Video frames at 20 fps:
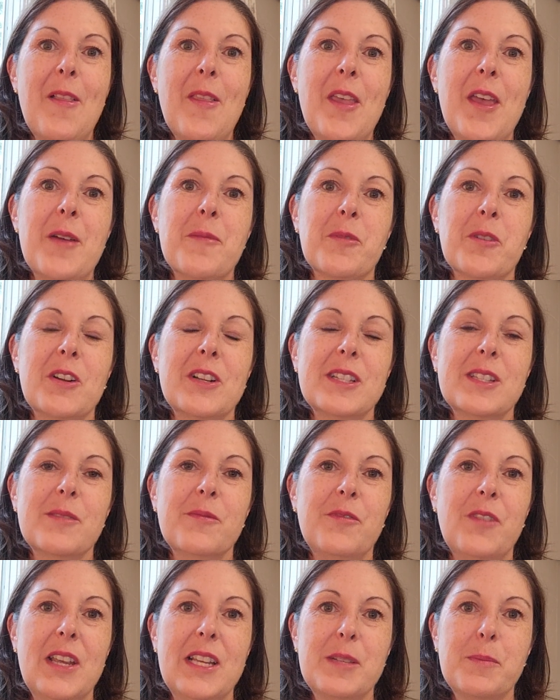and we're on some
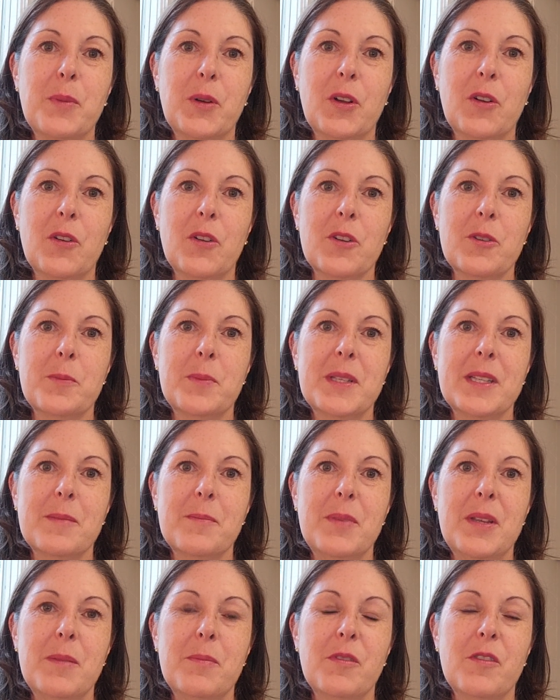Facebook groups, and
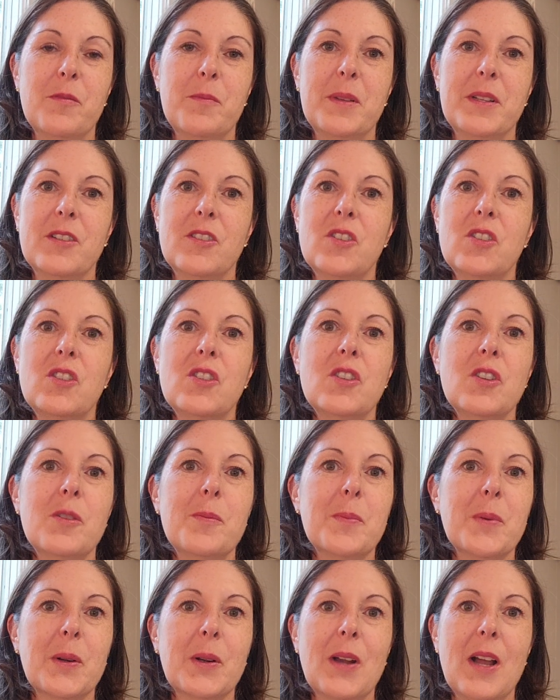people have been
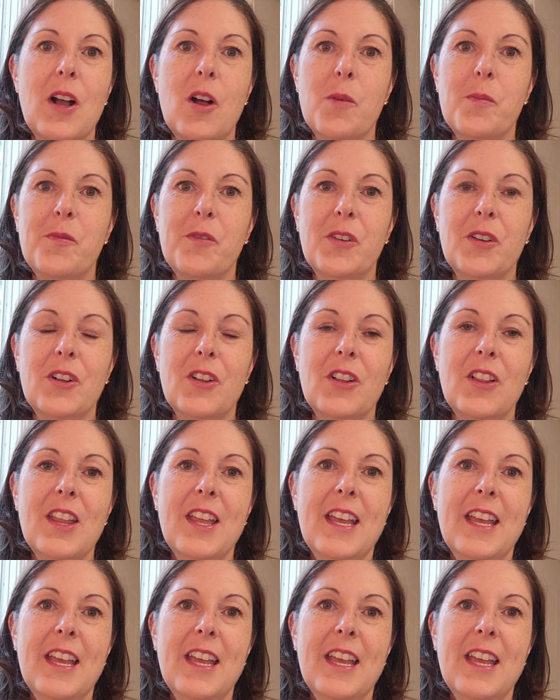super helpful